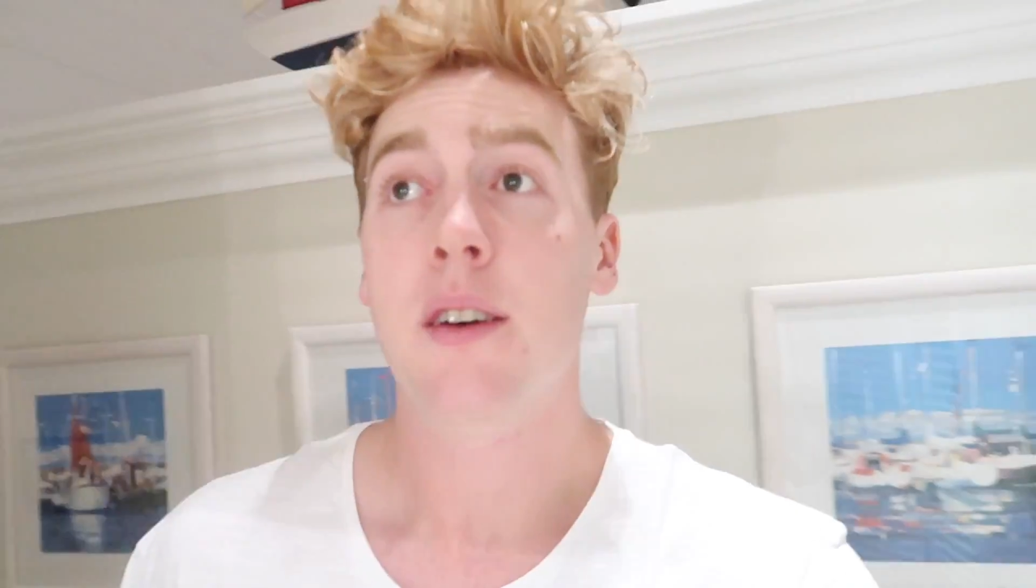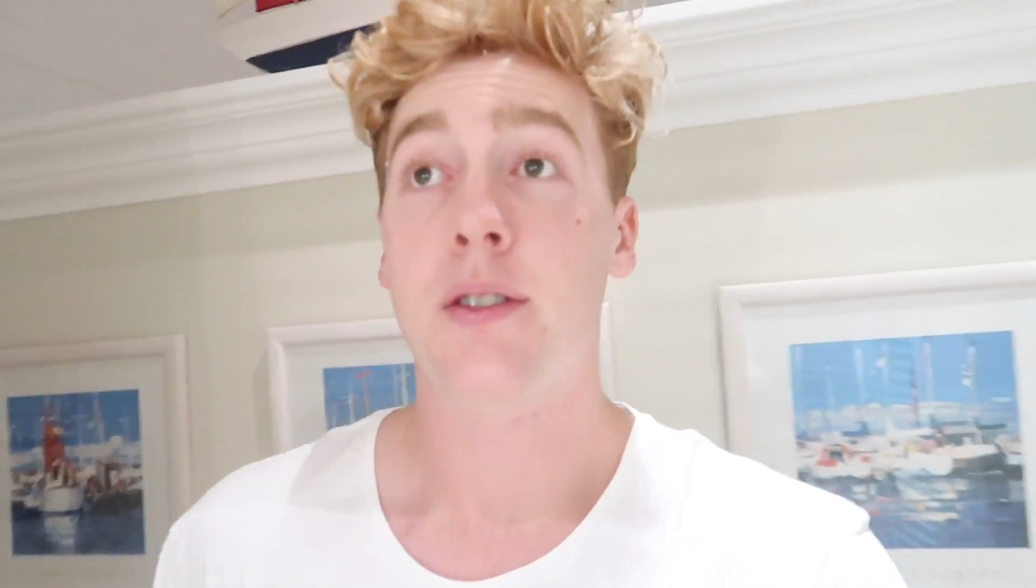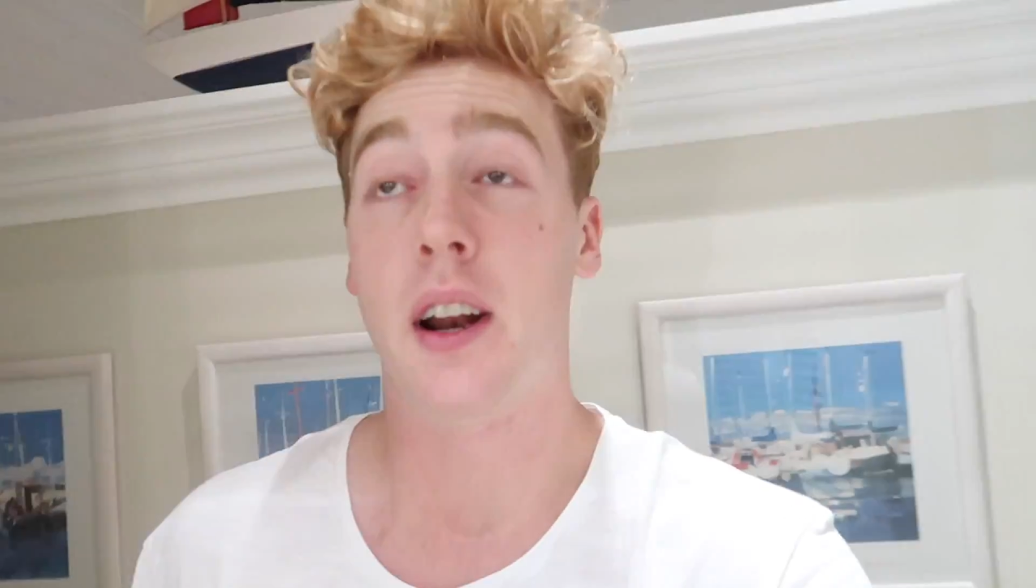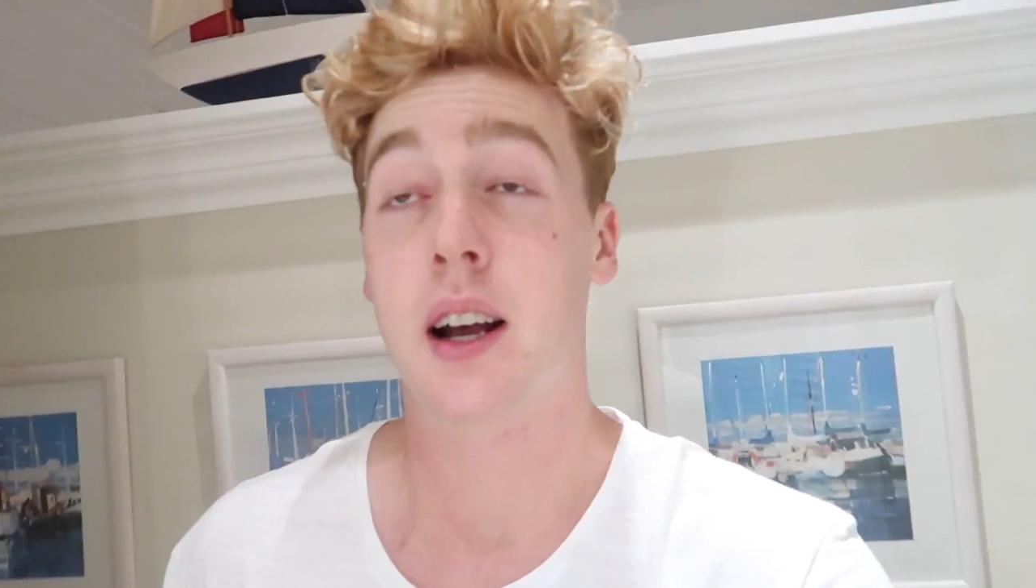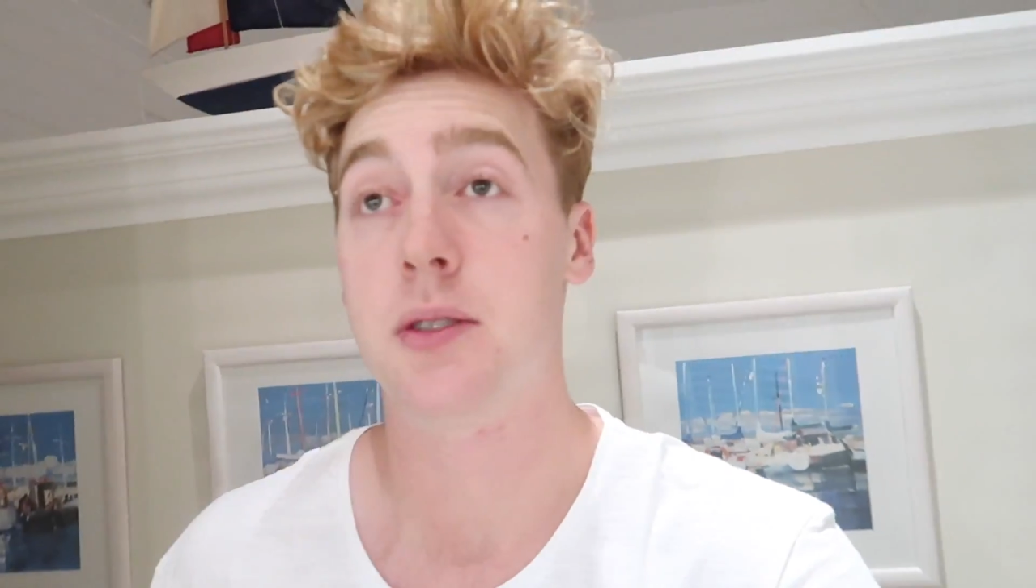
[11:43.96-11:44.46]

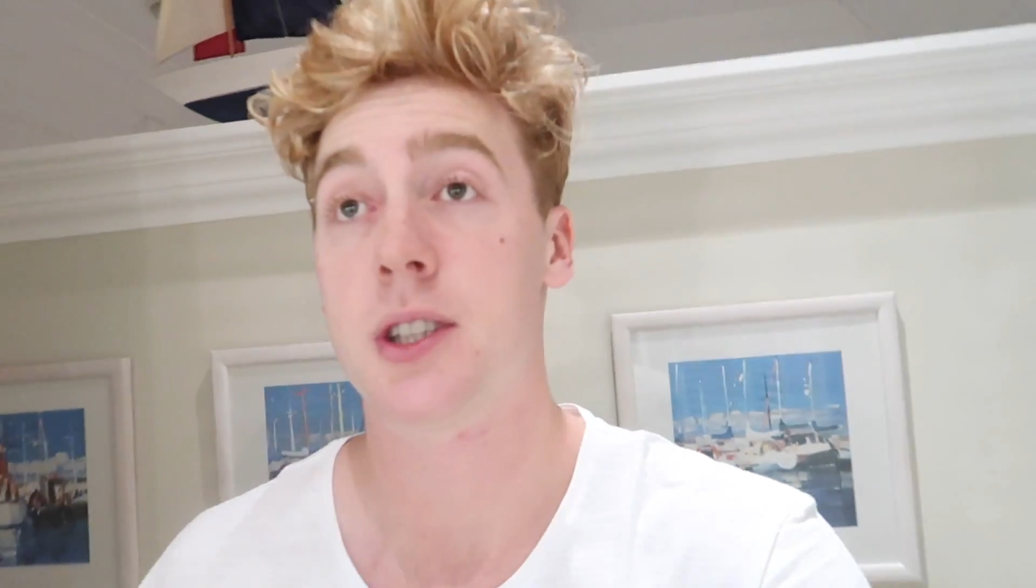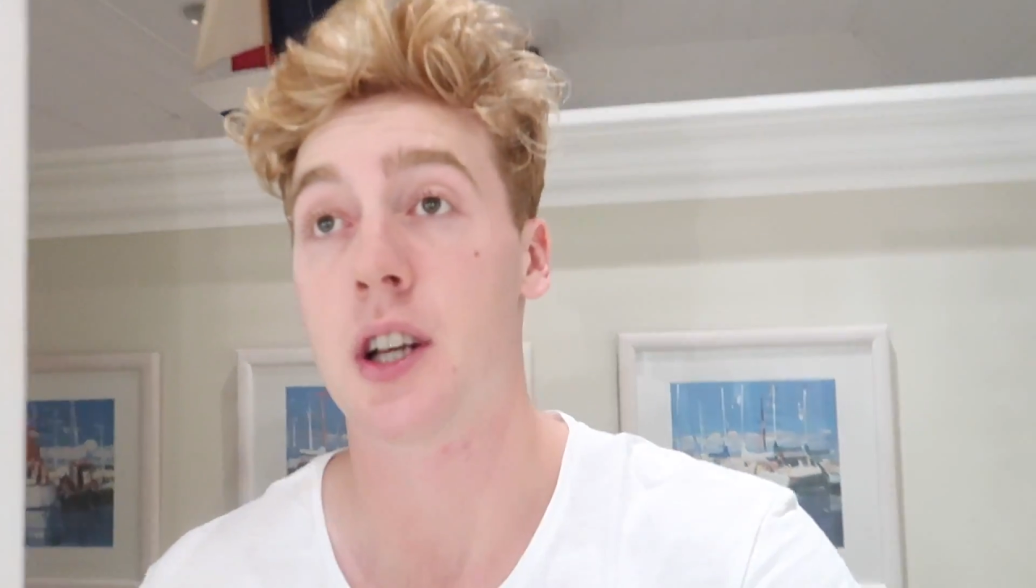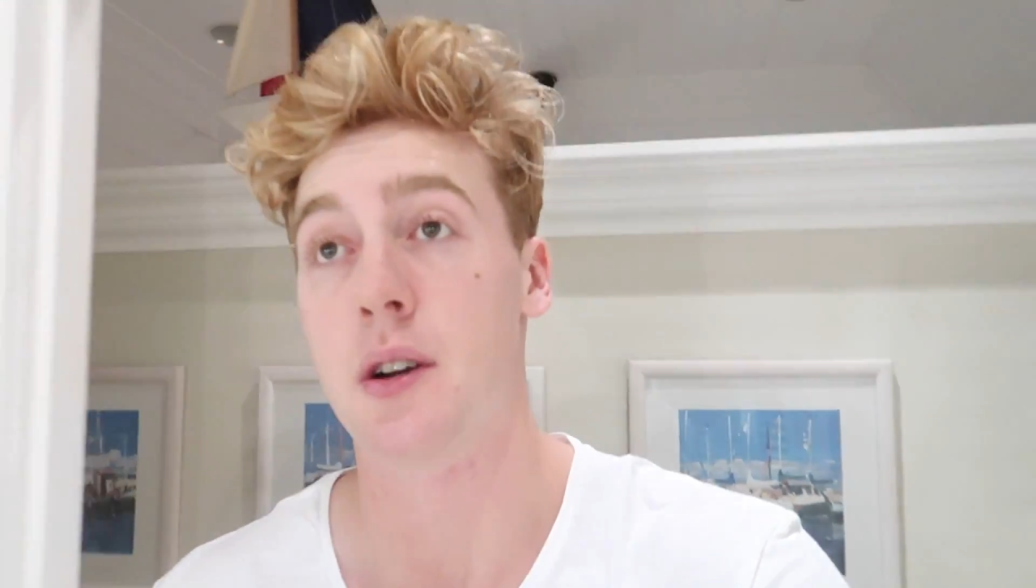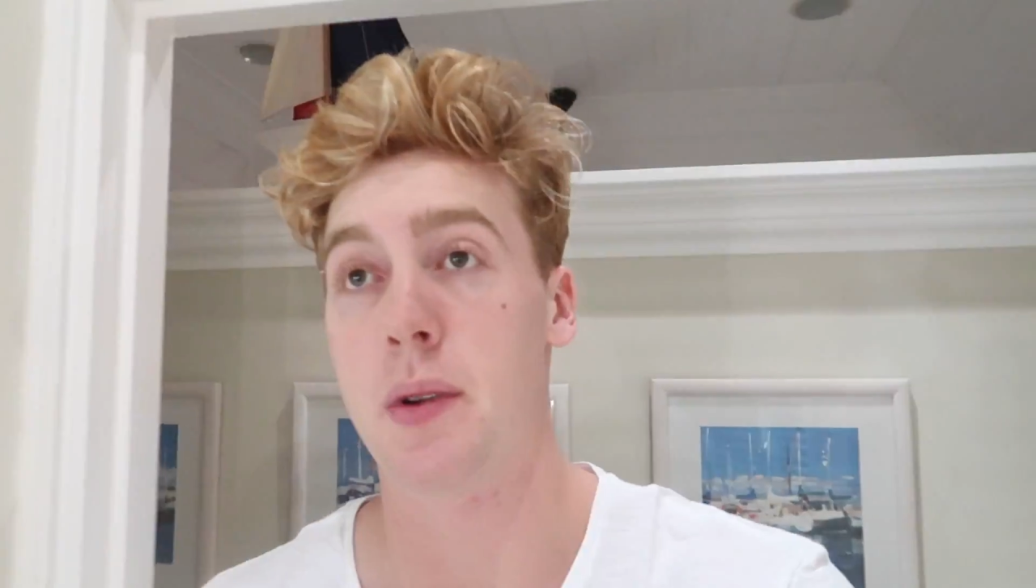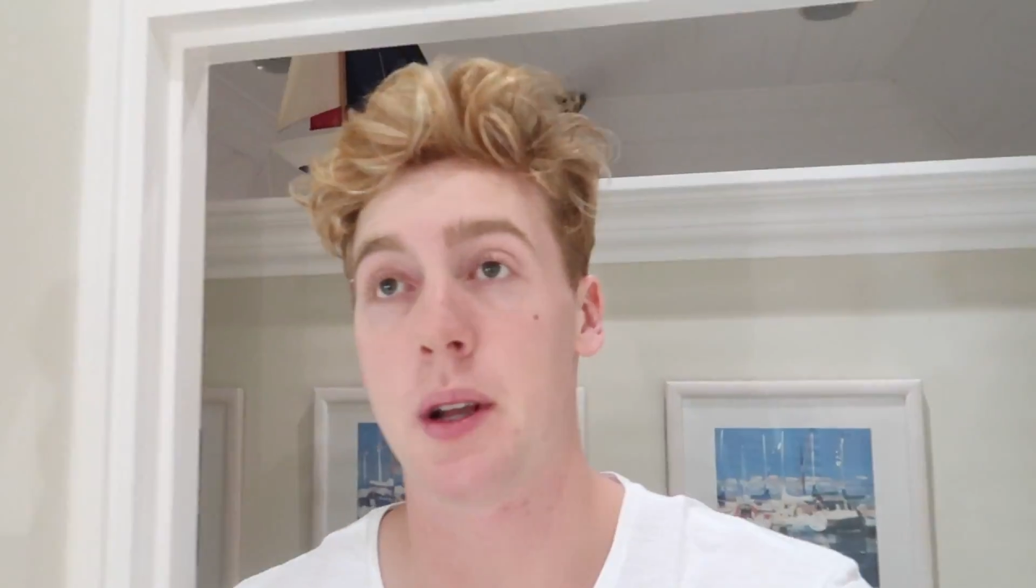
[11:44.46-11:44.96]
For now, I'm
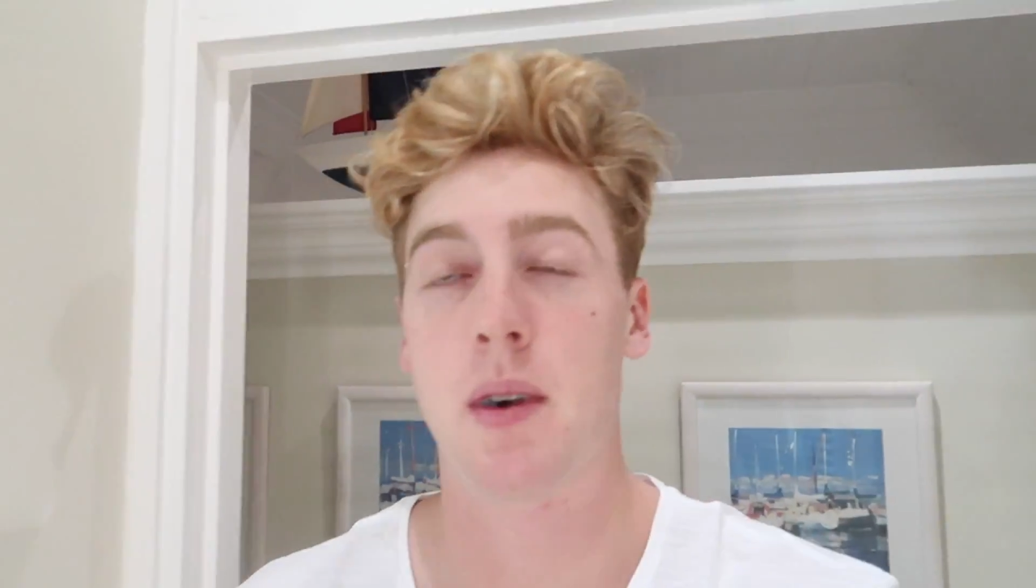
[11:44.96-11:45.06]
just hoping